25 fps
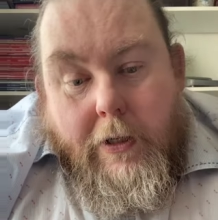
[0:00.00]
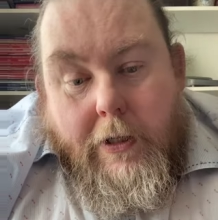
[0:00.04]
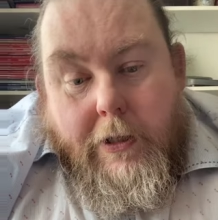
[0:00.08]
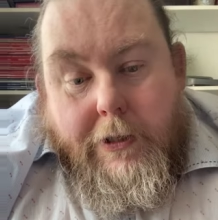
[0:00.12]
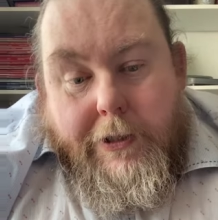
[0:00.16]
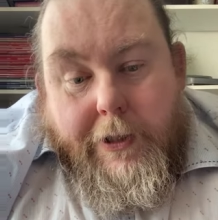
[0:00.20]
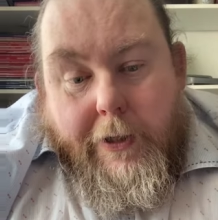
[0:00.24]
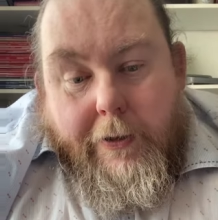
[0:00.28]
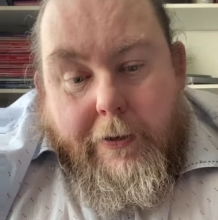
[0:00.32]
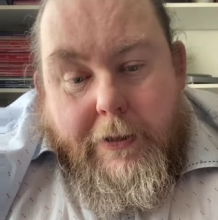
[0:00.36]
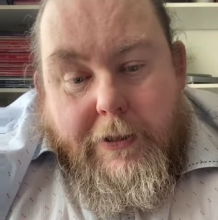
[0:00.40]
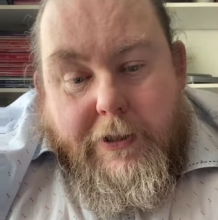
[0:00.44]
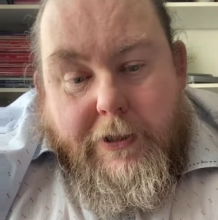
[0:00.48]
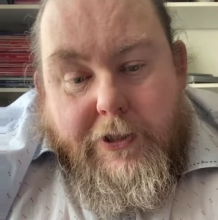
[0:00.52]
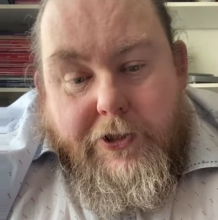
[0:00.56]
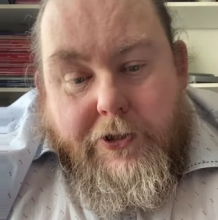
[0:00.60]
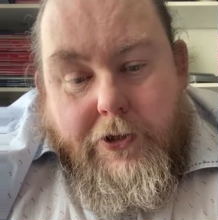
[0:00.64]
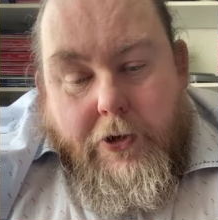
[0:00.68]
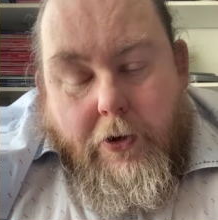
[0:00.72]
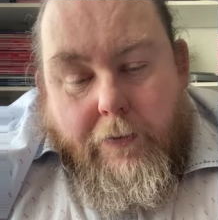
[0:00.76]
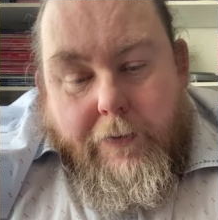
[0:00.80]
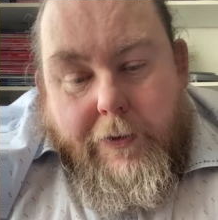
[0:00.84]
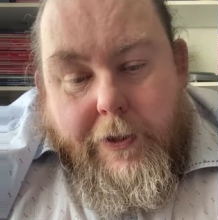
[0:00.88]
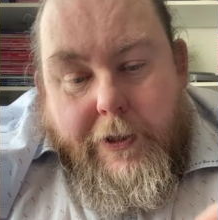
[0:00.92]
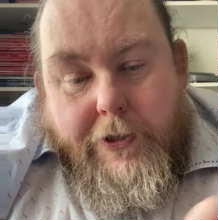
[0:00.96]
So it's
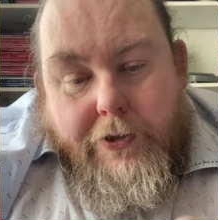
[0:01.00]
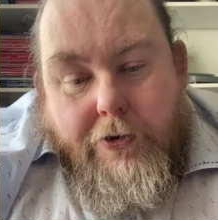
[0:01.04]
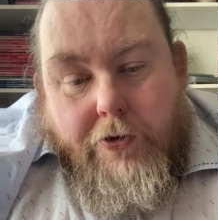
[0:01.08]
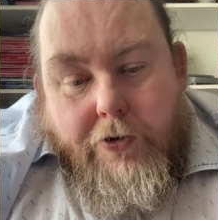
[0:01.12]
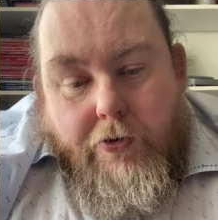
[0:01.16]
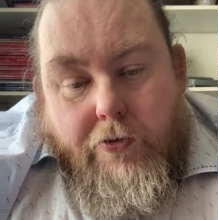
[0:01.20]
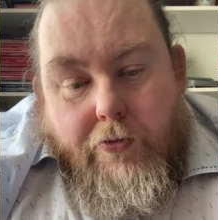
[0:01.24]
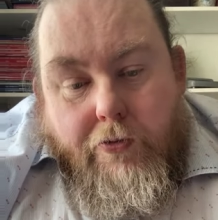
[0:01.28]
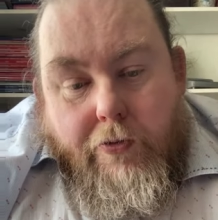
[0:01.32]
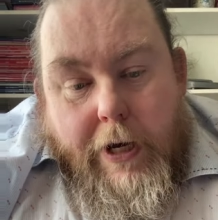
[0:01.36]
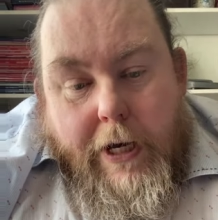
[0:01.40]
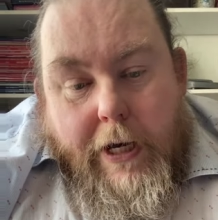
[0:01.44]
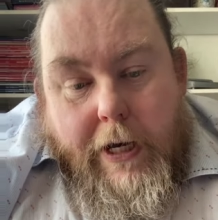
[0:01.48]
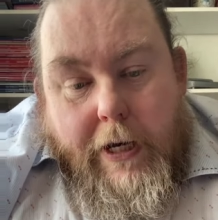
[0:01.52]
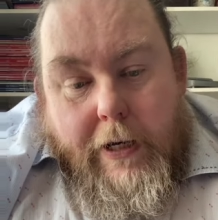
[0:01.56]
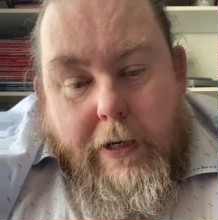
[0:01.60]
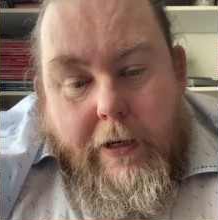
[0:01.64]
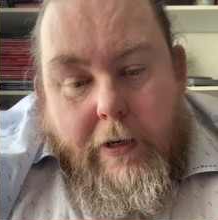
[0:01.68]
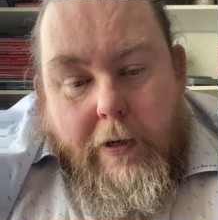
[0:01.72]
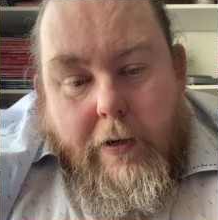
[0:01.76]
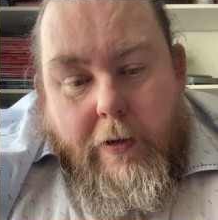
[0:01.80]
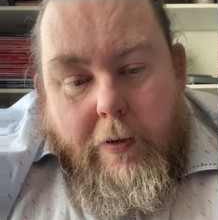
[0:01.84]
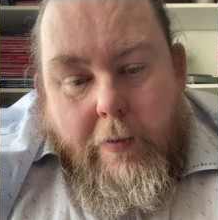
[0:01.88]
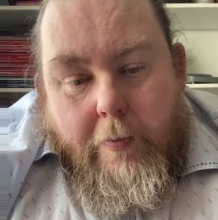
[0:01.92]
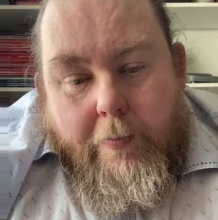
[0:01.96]
got this
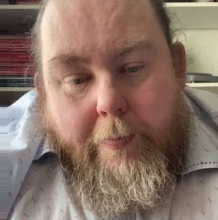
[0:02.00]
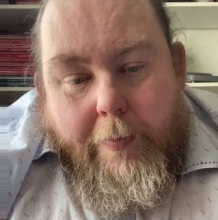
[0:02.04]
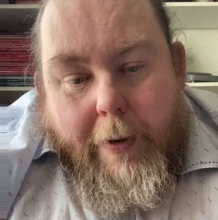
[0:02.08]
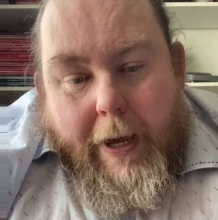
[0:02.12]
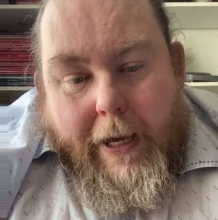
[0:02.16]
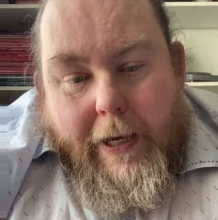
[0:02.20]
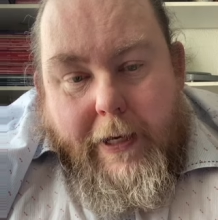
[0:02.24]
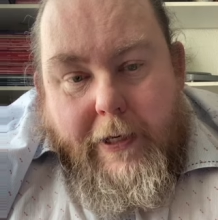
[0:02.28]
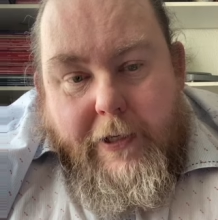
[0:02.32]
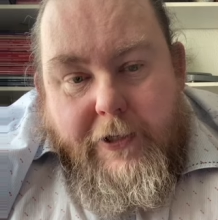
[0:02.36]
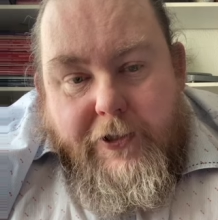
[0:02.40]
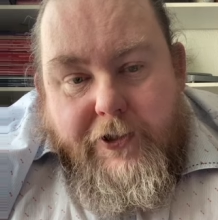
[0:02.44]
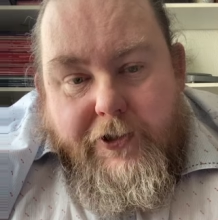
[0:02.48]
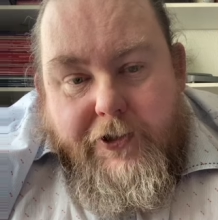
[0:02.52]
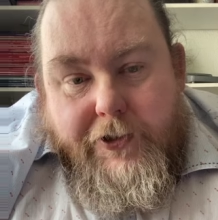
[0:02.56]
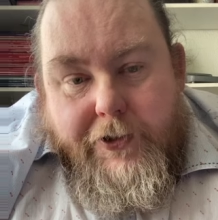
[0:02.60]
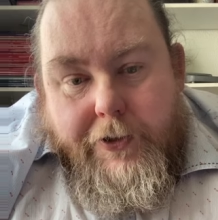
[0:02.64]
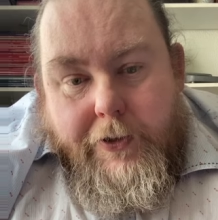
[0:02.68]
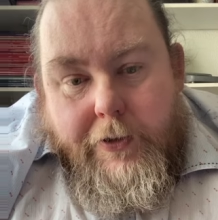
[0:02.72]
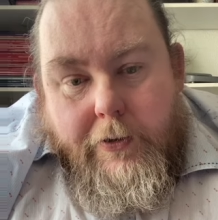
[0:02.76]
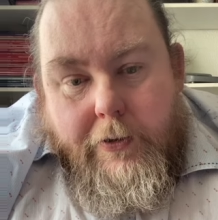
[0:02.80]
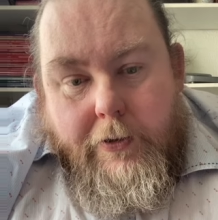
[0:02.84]
green base,